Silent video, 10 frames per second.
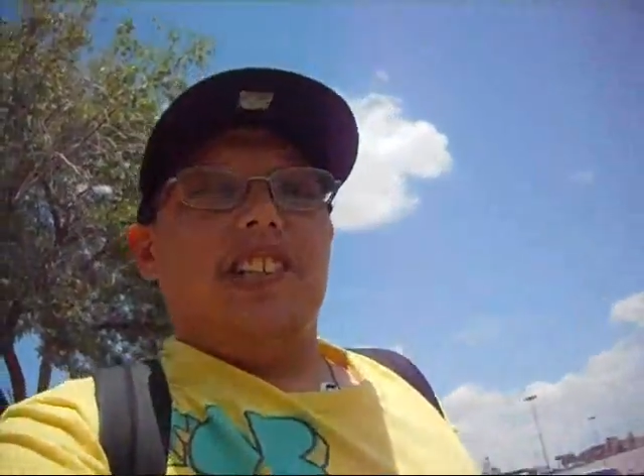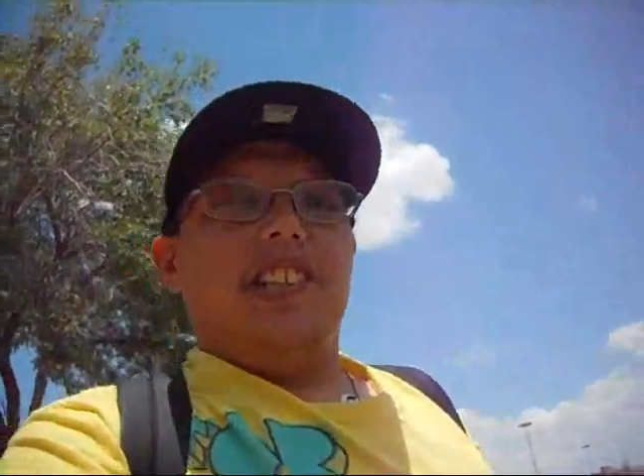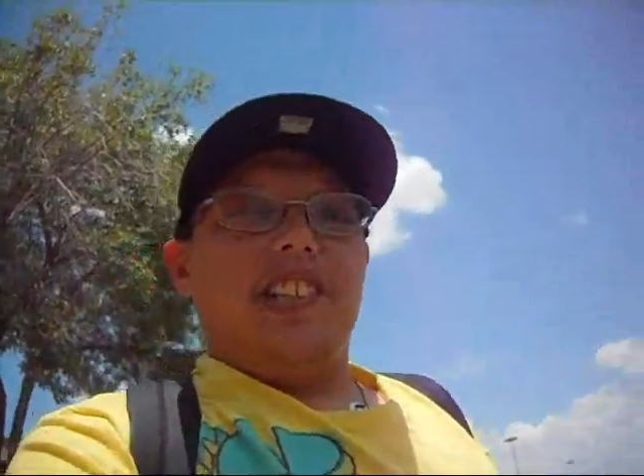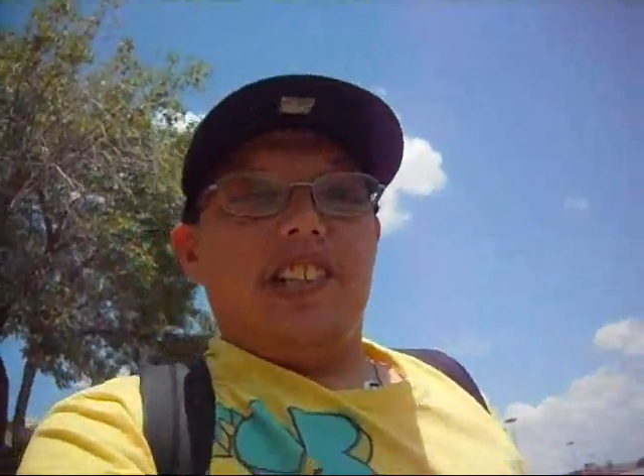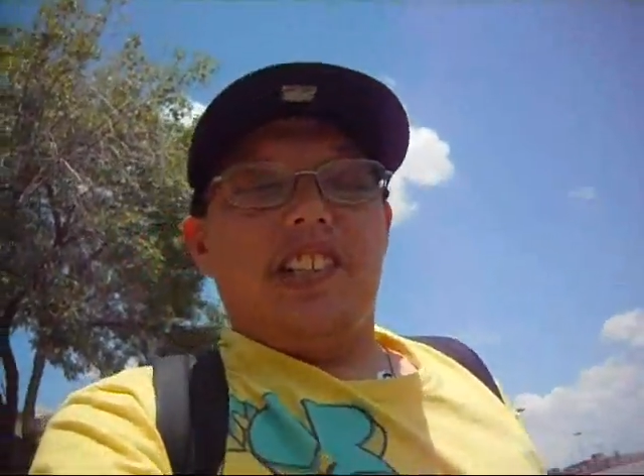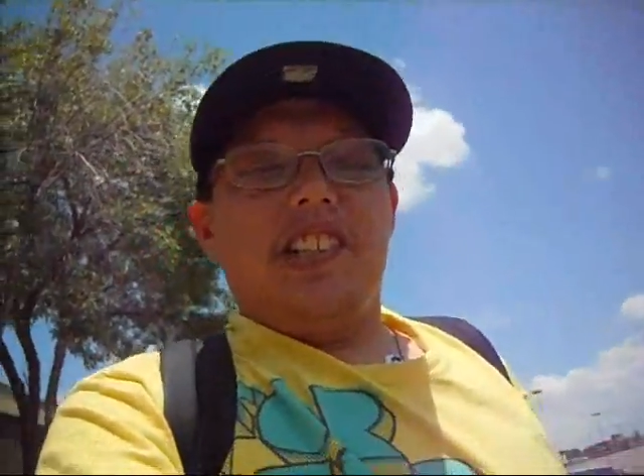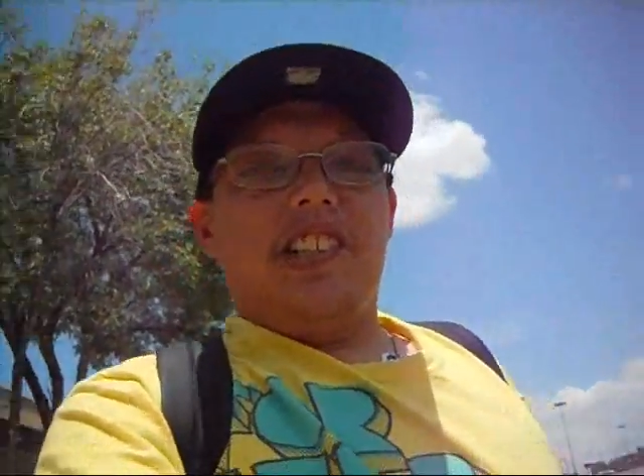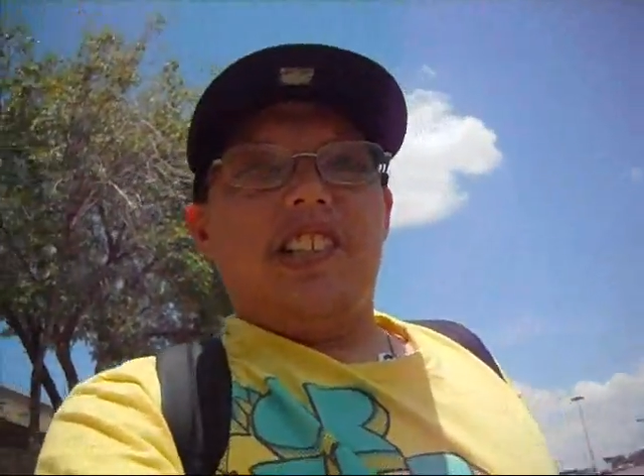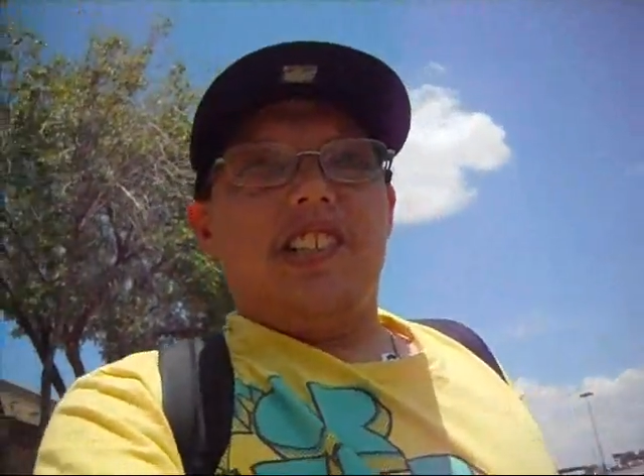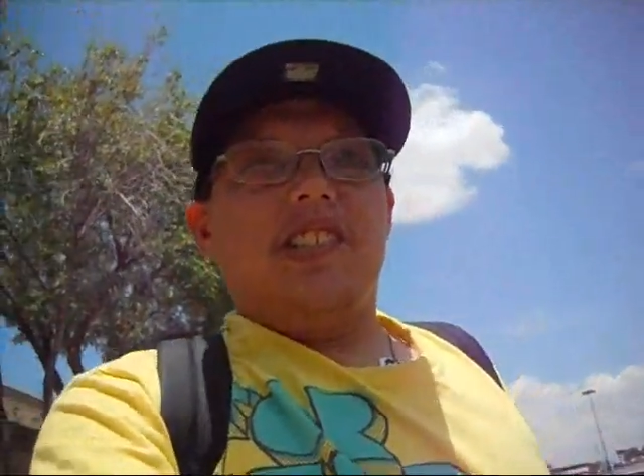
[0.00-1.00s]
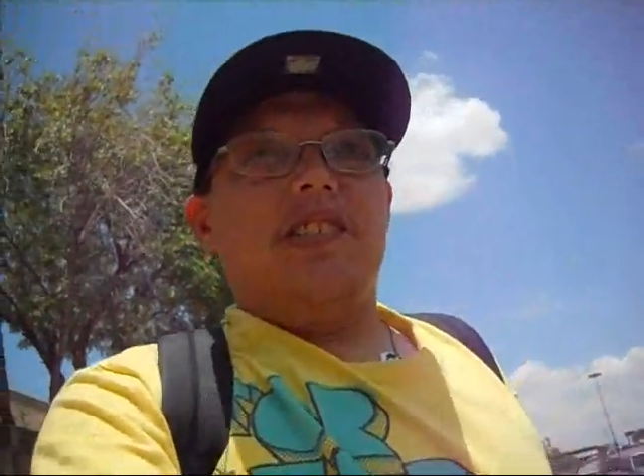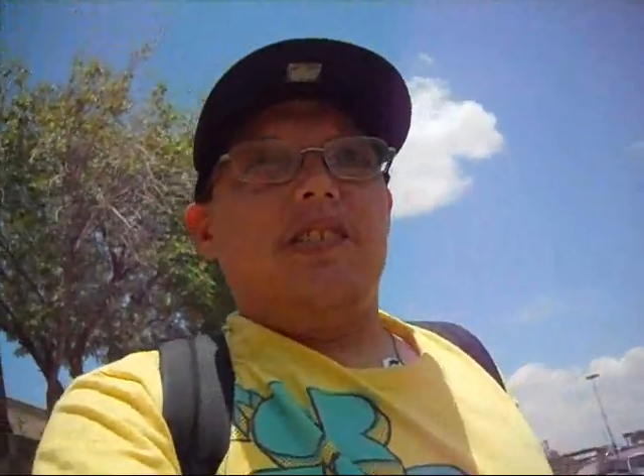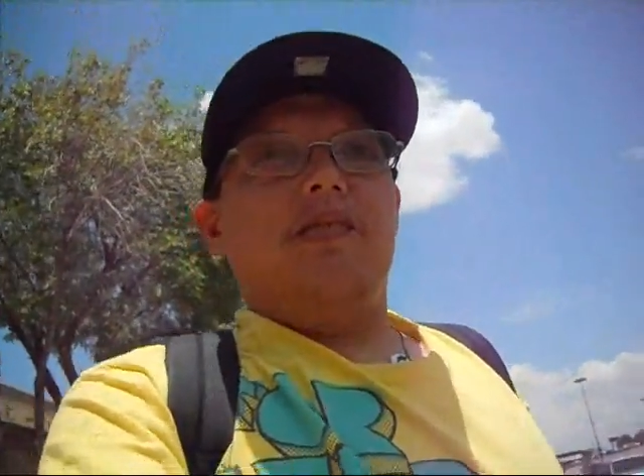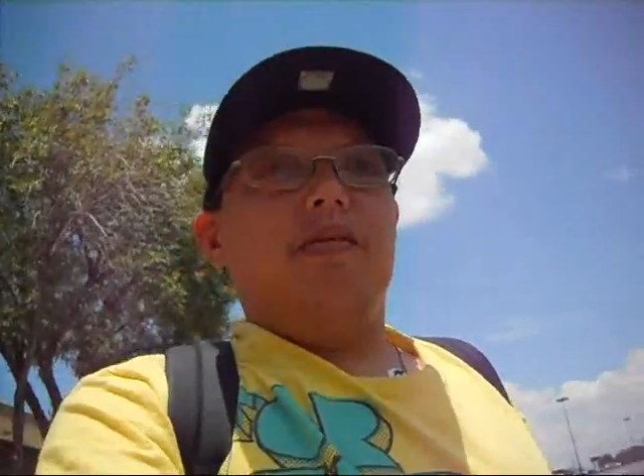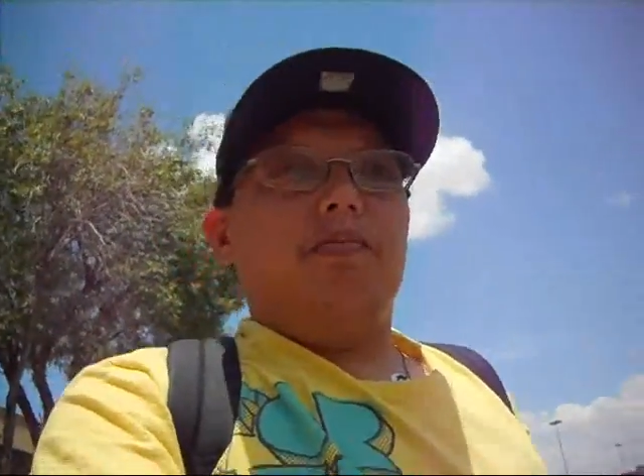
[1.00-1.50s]

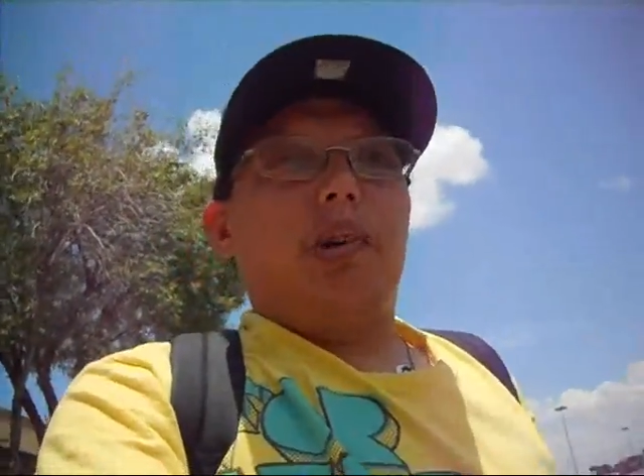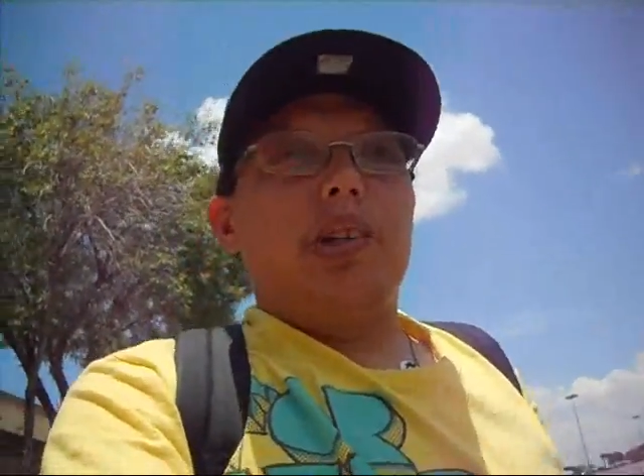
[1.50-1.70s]
uh,